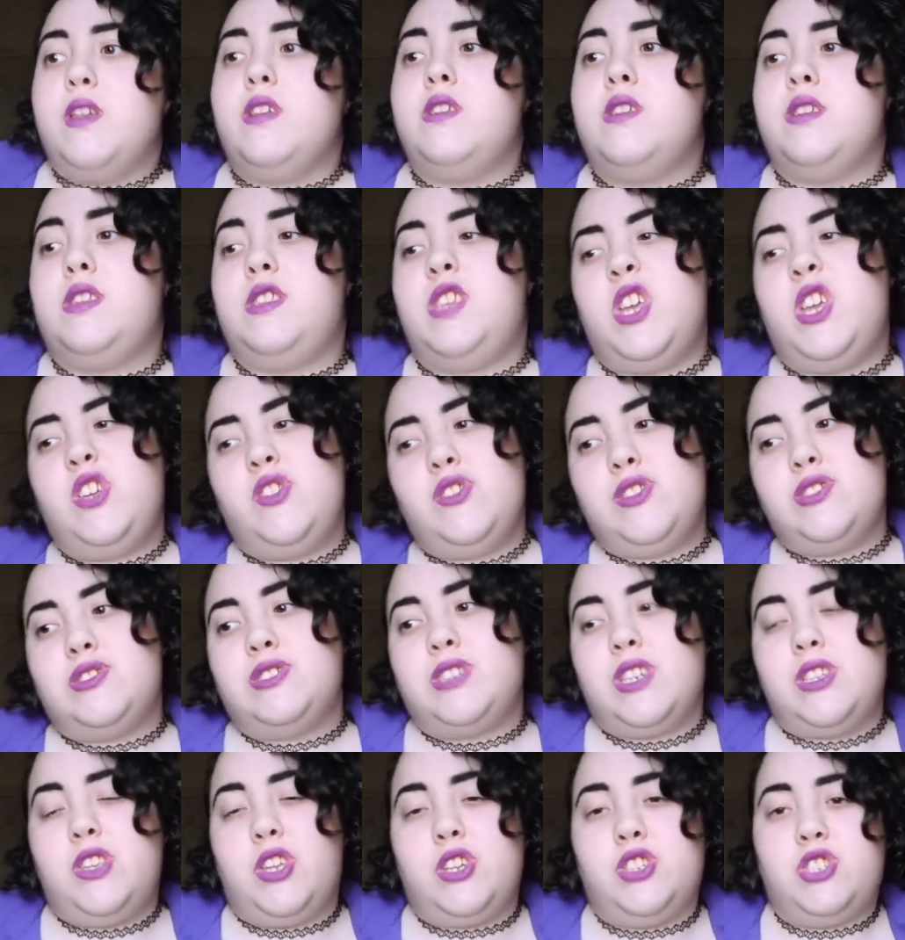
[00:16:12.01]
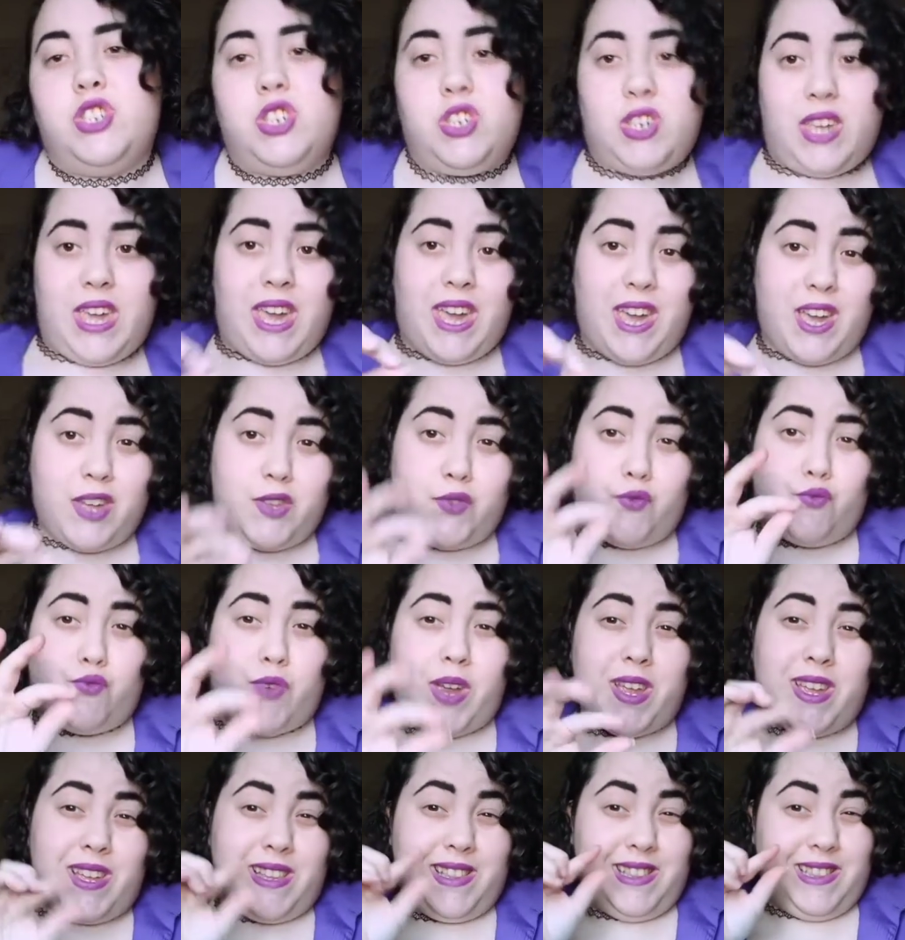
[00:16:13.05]
The teacher said that she can
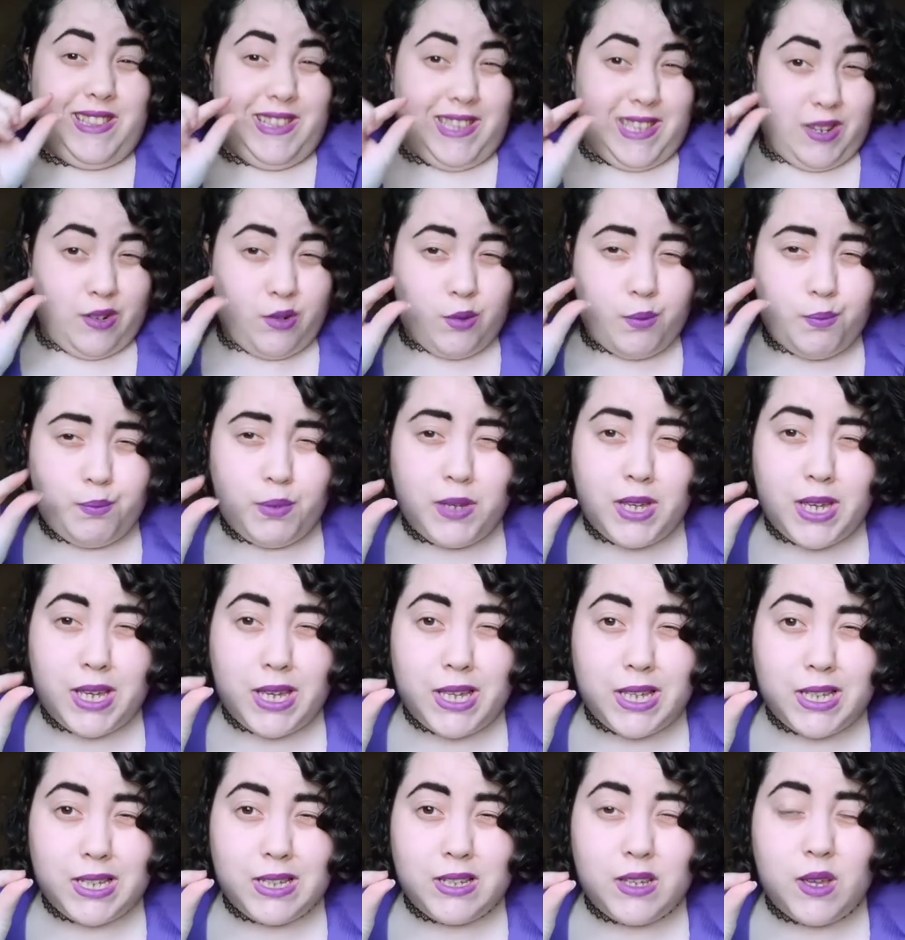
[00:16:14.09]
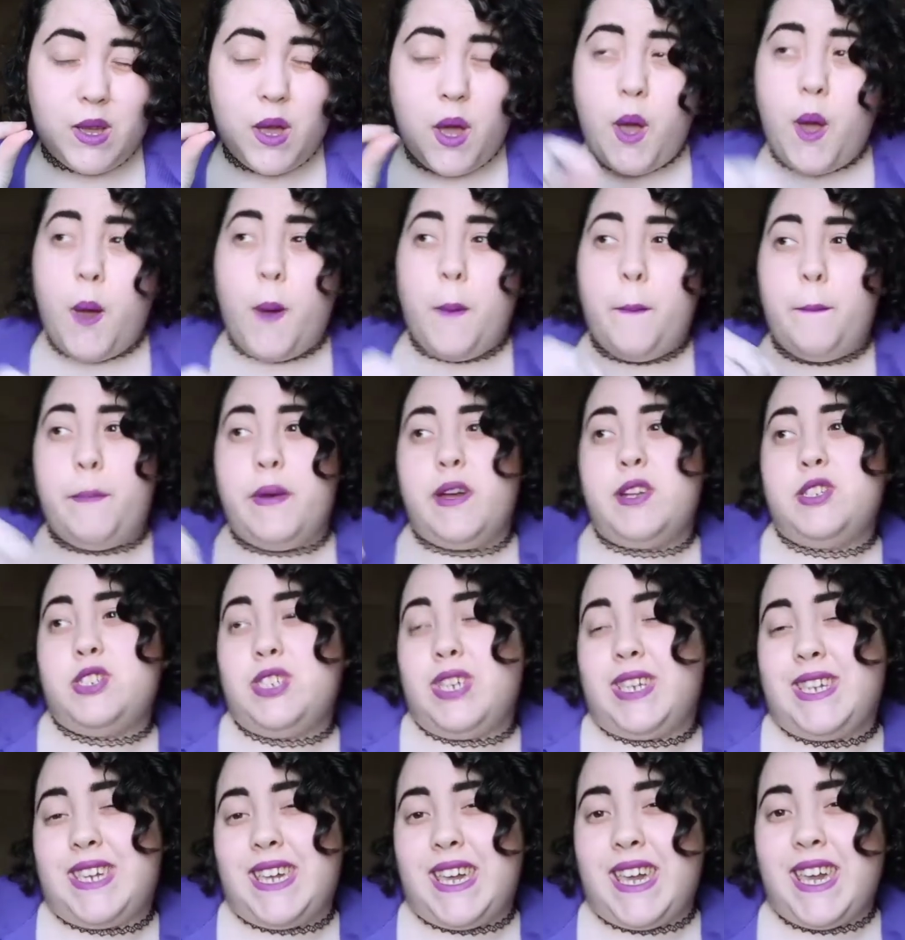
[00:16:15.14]
write a little bit, but she
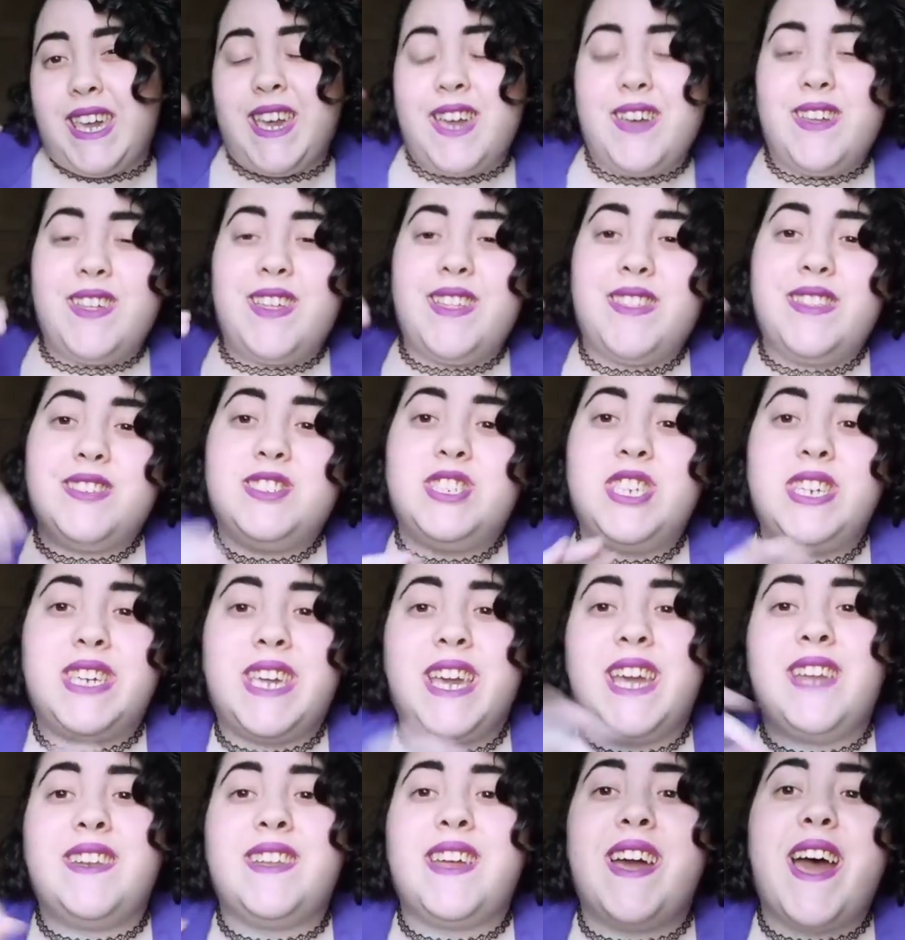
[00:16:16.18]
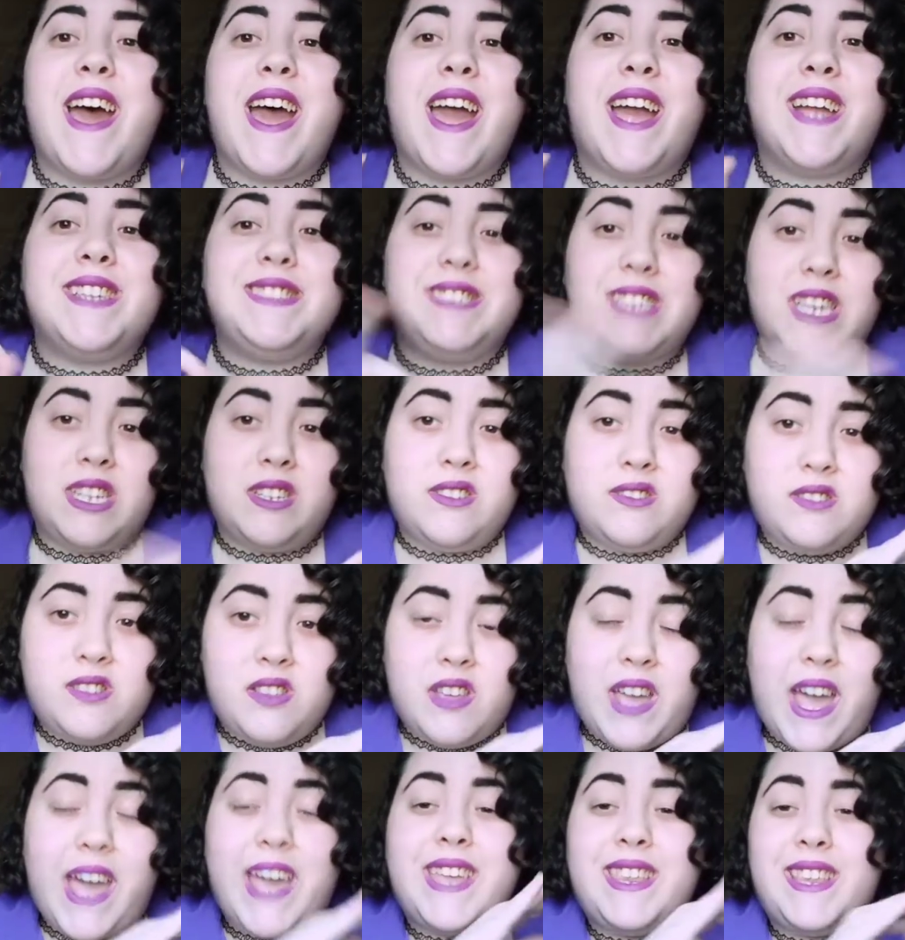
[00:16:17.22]
cannot
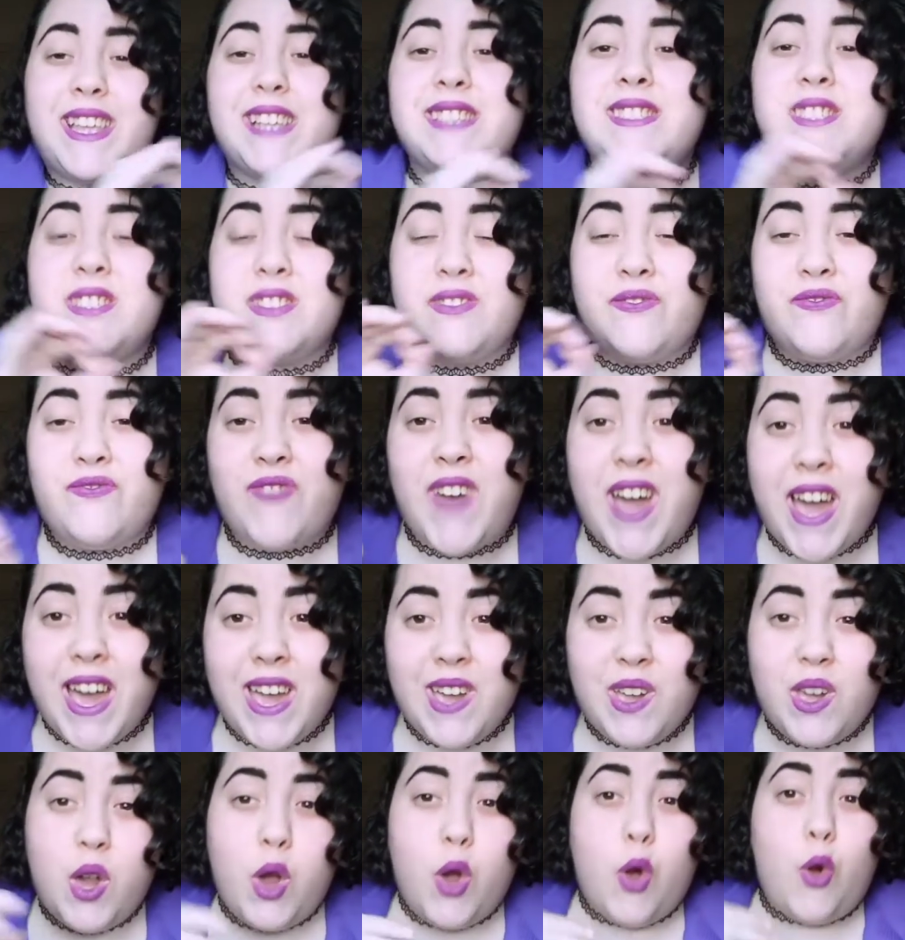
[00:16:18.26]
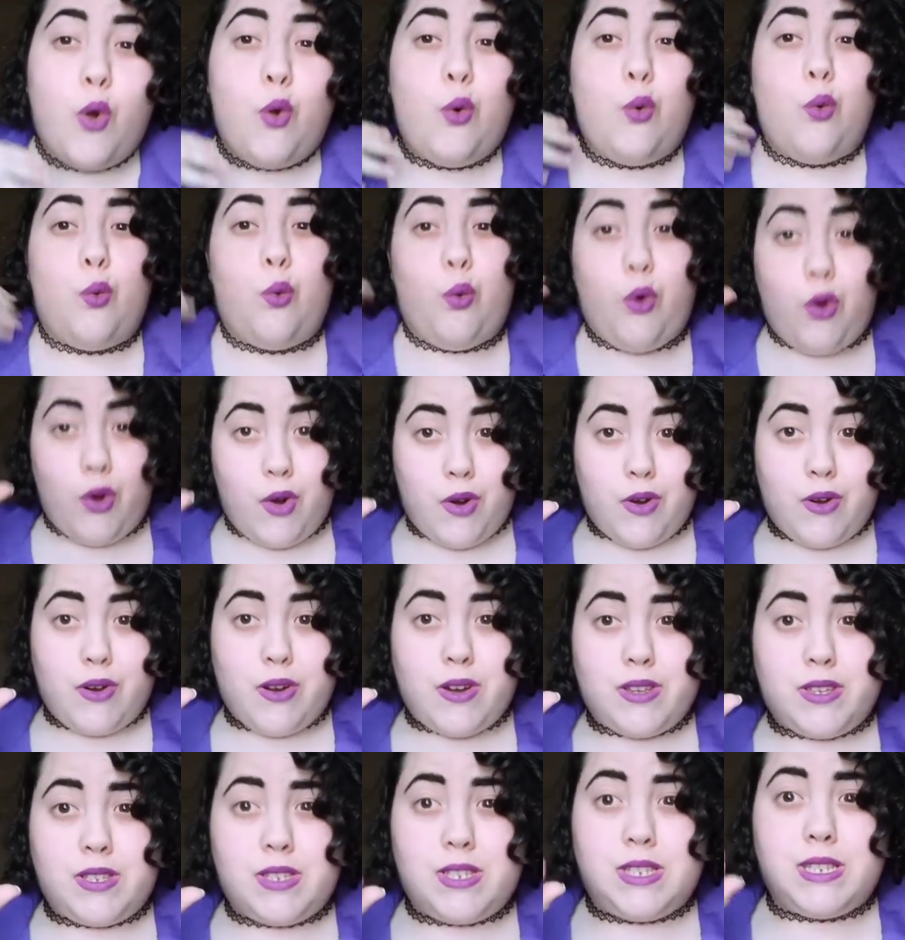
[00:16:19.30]
identify
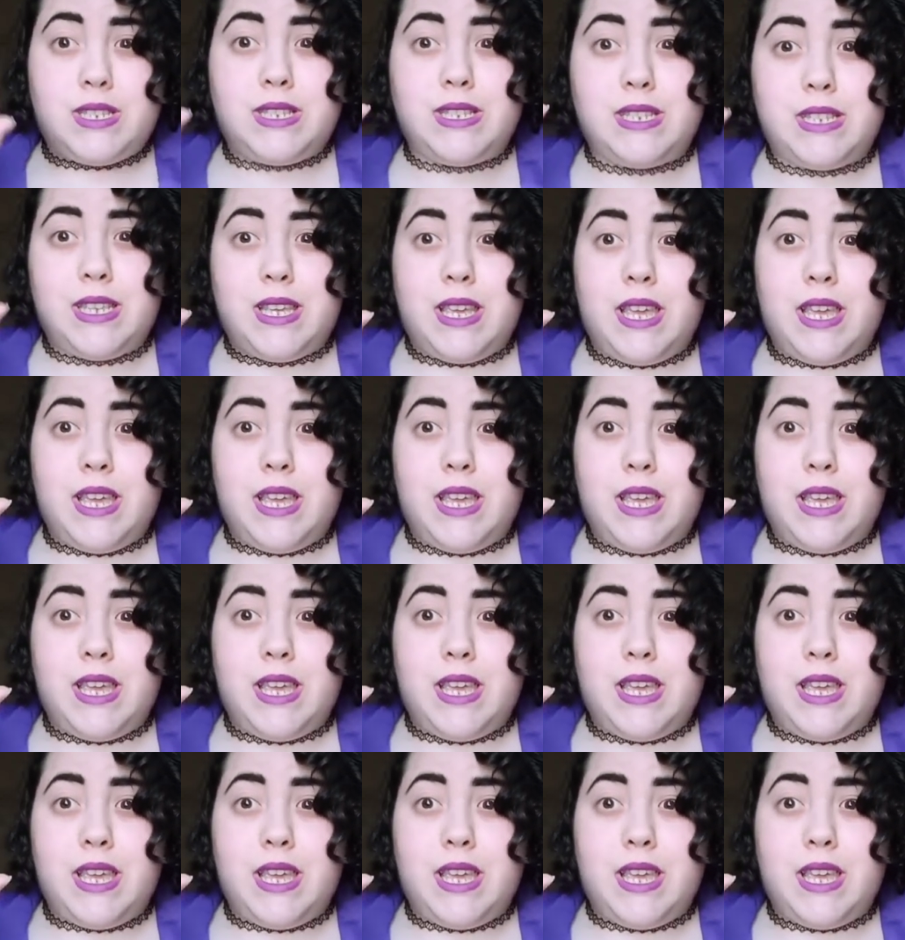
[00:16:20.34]
words.